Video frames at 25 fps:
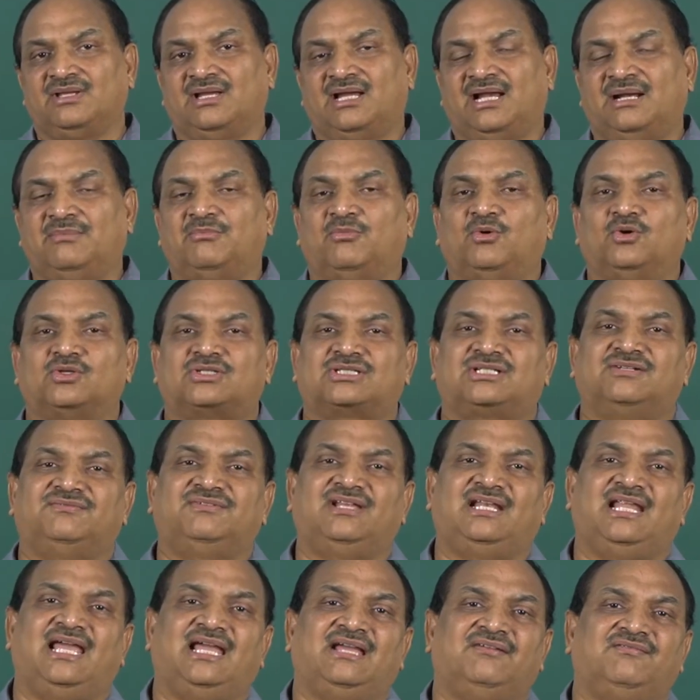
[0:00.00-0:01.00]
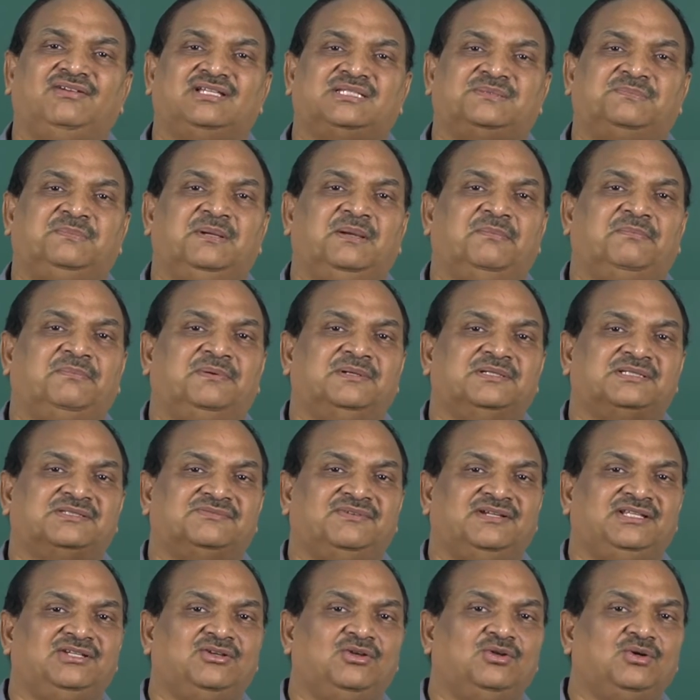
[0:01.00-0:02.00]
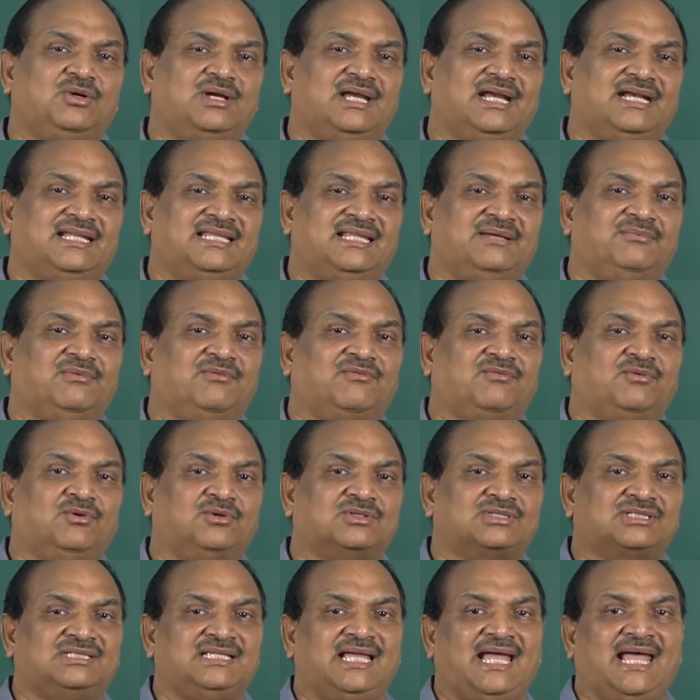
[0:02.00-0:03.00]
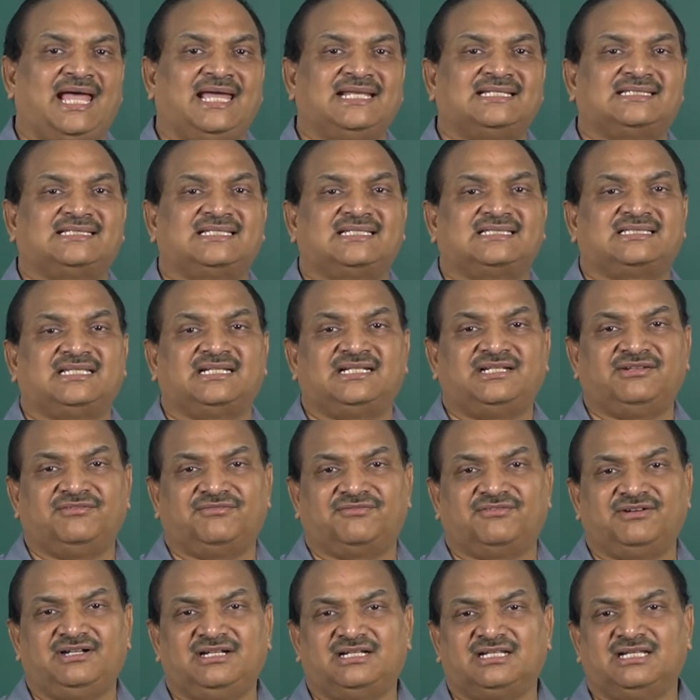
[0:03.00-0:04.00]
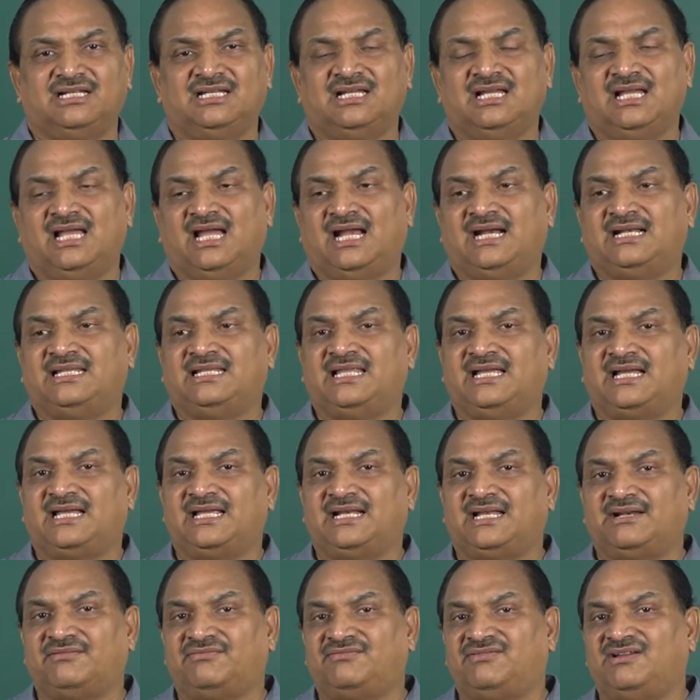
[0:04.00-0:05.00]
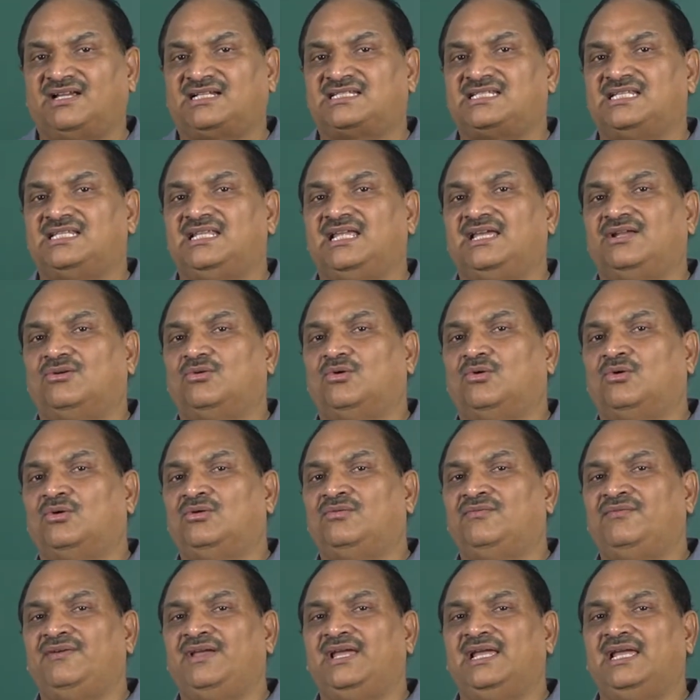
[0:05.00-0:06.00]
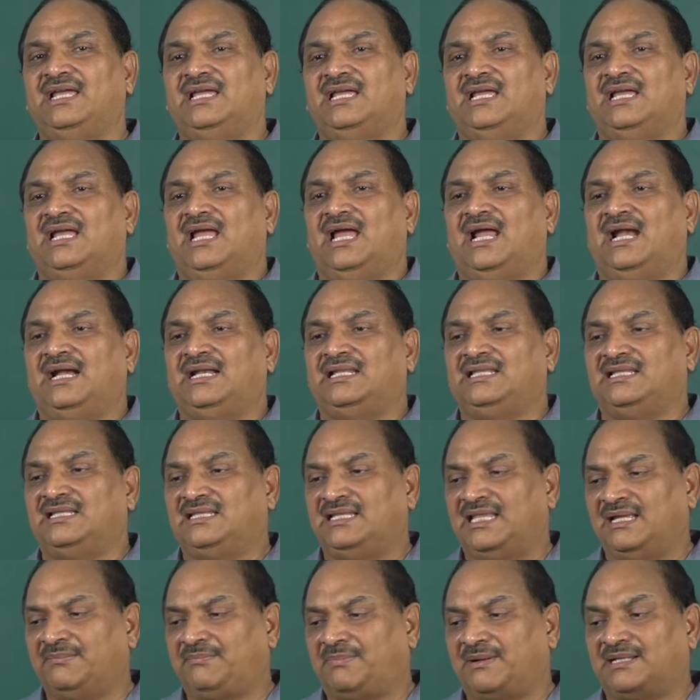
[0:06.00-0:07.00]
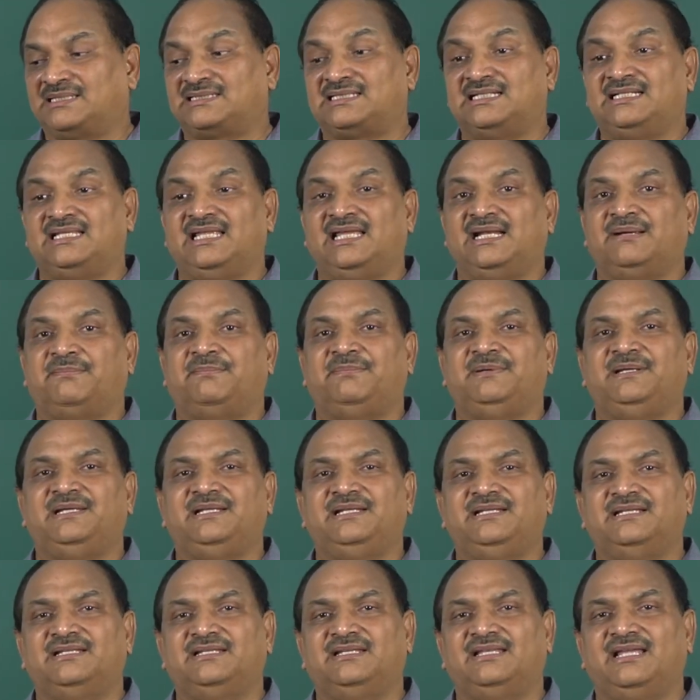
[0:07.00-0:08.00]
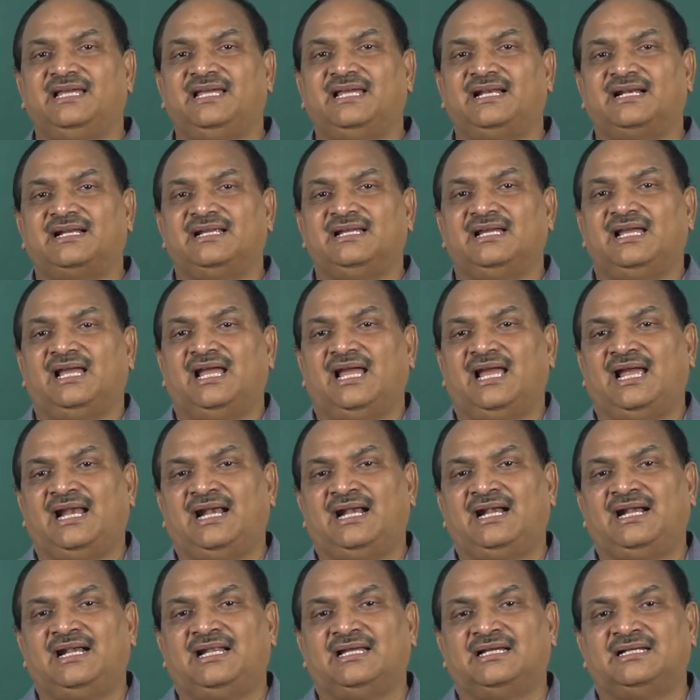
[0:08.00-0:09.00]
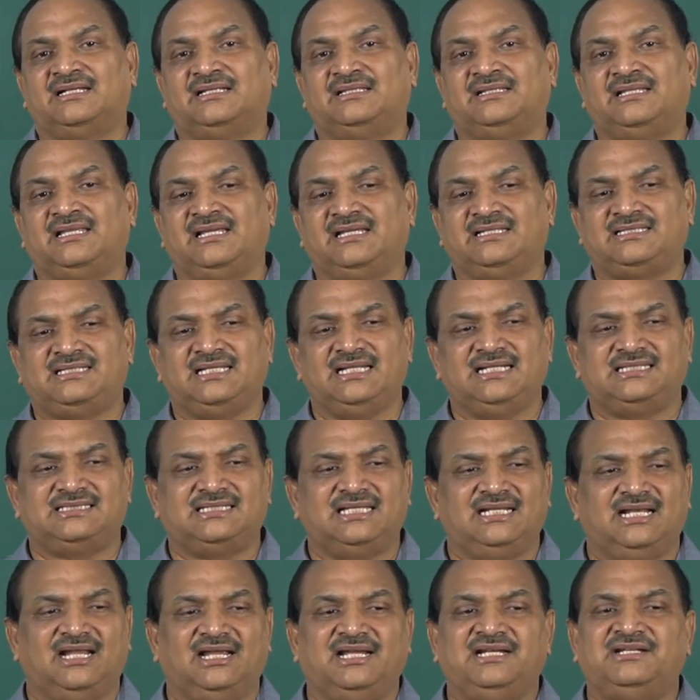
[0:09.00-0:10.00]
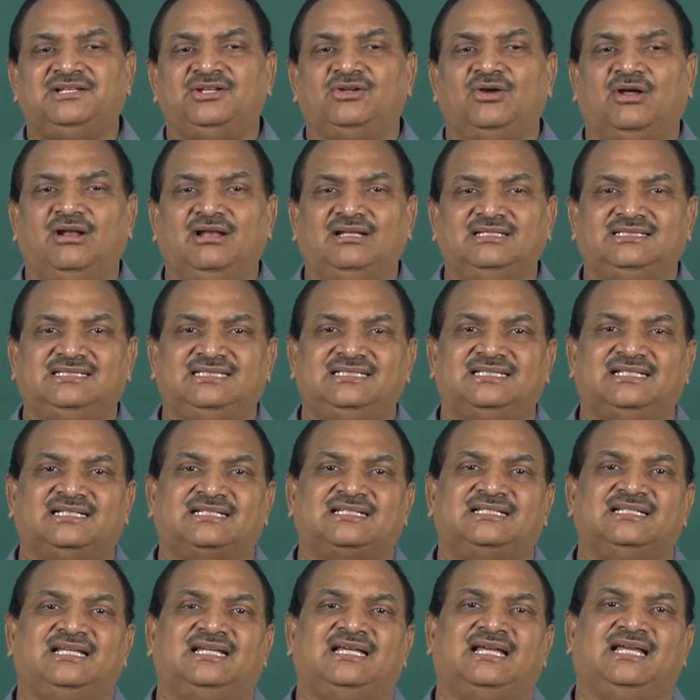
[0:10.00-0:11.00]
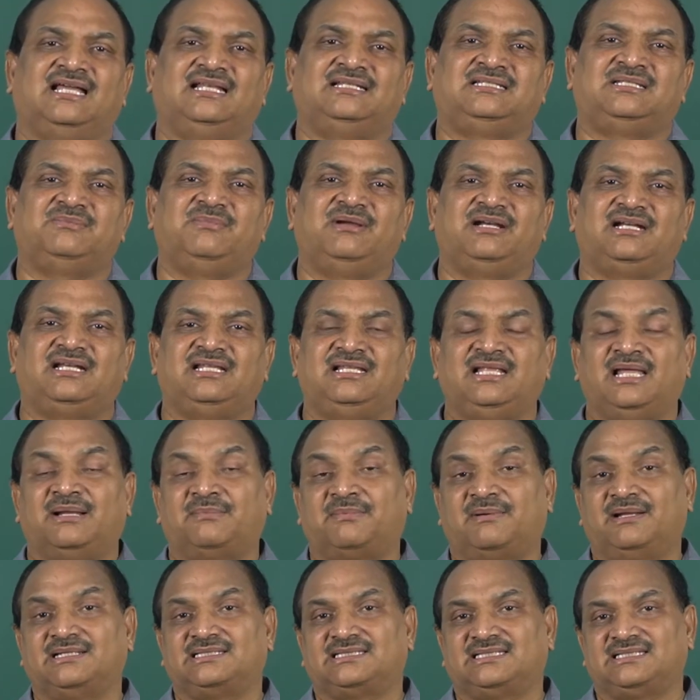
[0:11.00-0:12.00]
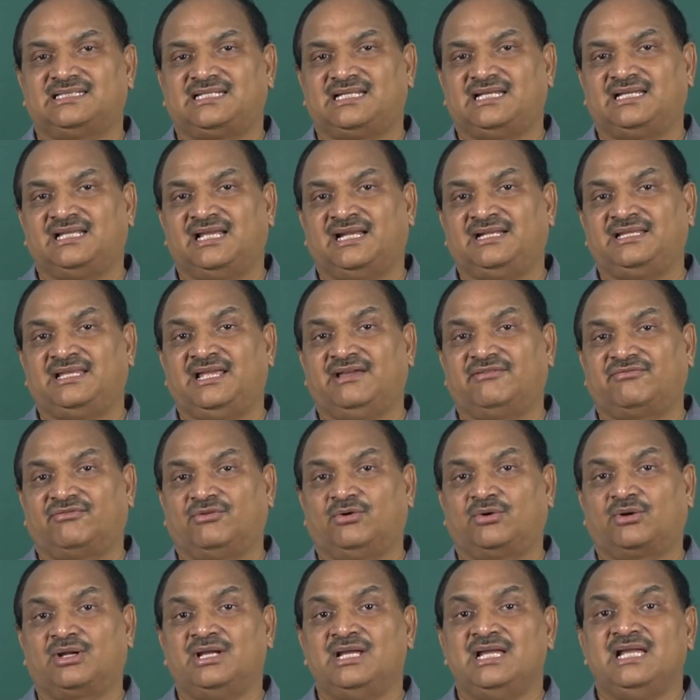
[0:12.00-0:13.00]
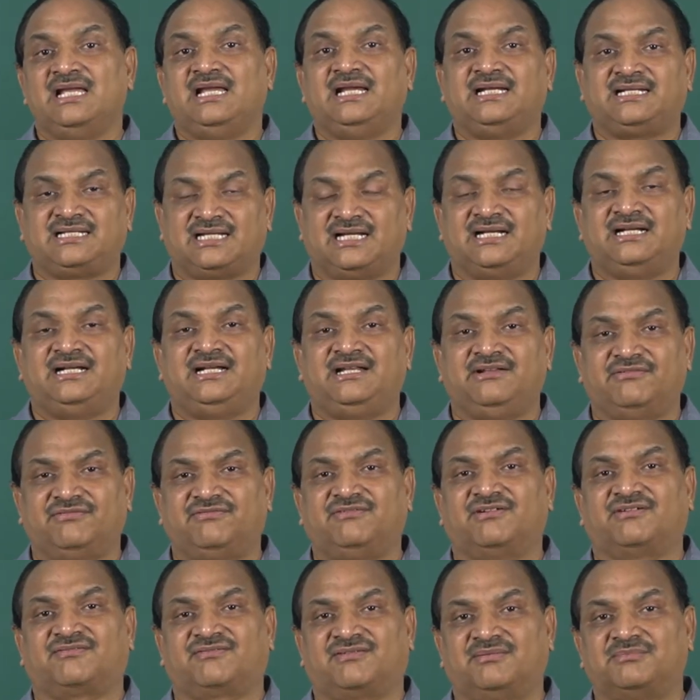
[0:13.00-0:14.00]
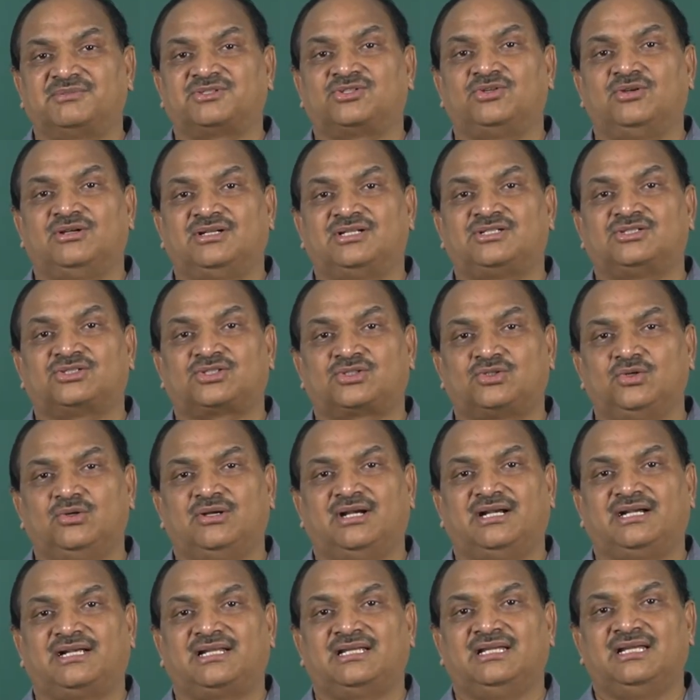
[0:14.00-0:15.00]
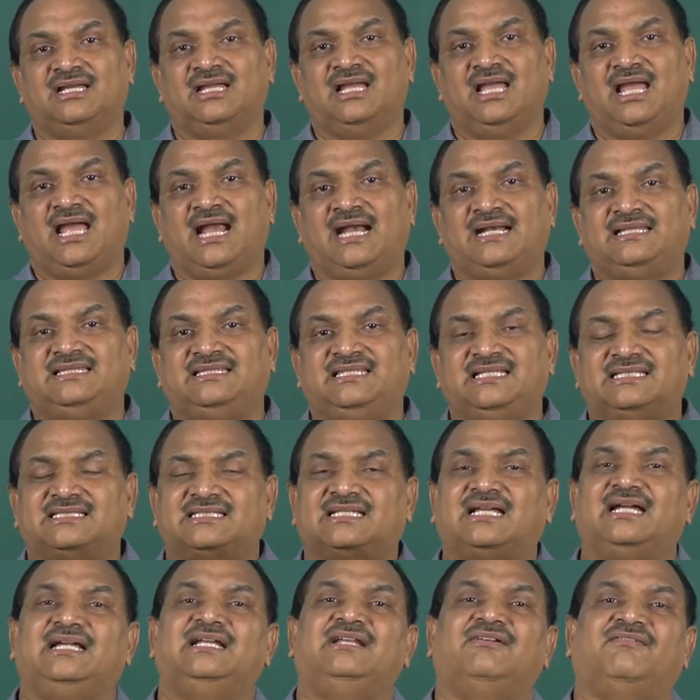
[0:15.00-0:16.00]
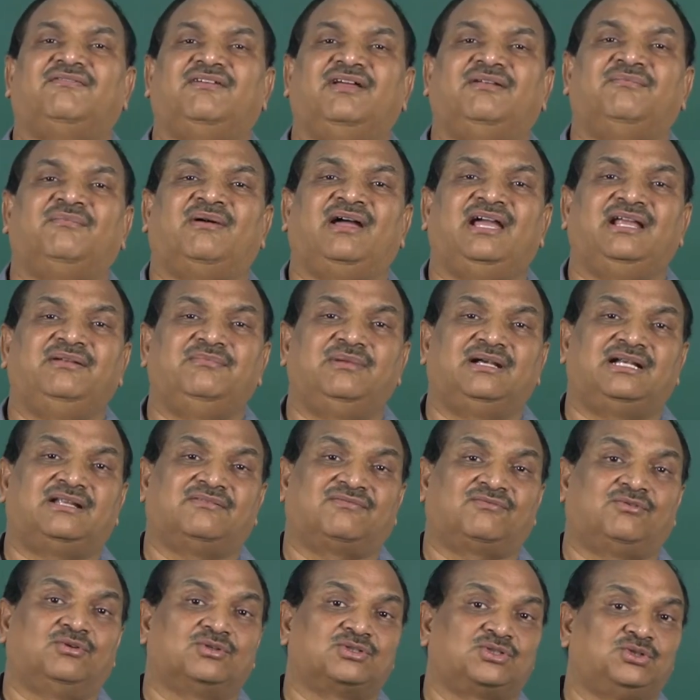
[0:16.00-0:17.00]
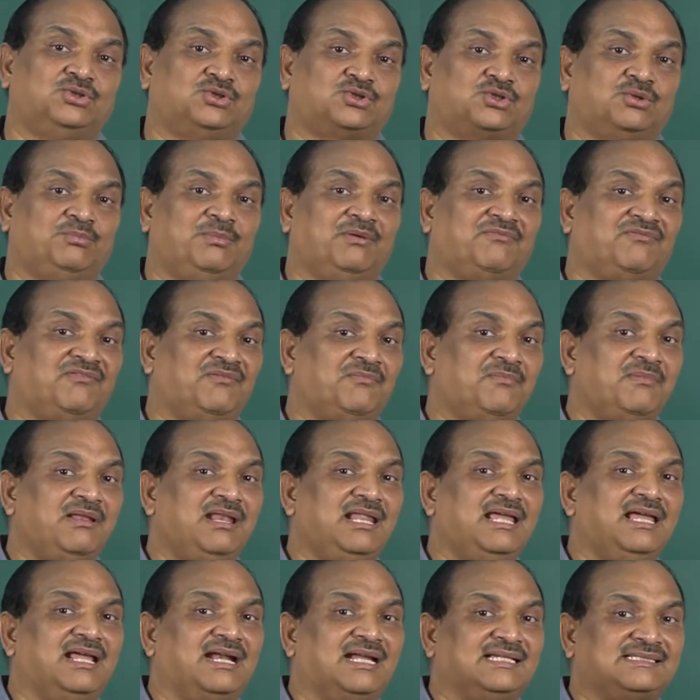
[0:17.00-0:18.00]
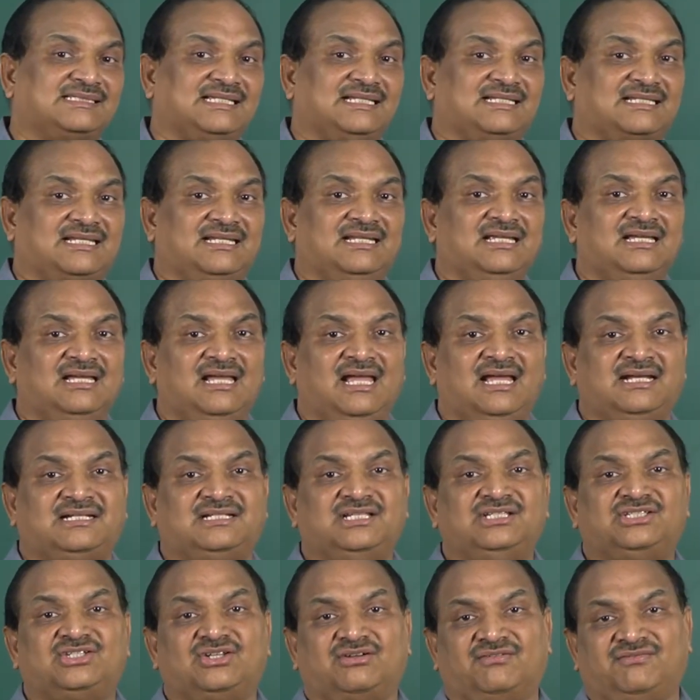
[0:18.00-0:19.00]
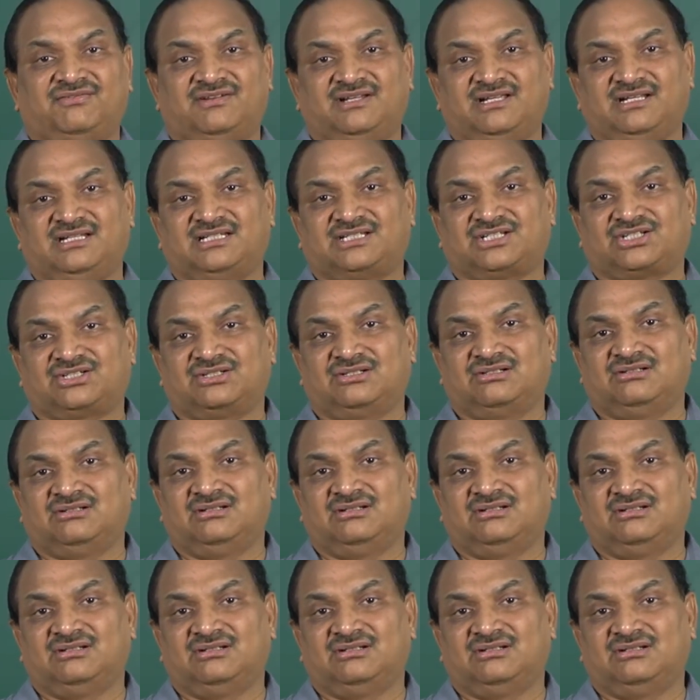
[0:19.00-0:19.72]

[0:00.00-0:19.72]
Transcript: And most of the language papers, when you look at them, of course, the answers are different, and they can reflect in their own way, and they present their opinion there. And it's an ideology that ultimately they are presenting, and therefore it can differ from student to student. And this kind of environment, of course, you should be familiar as a teacher of English.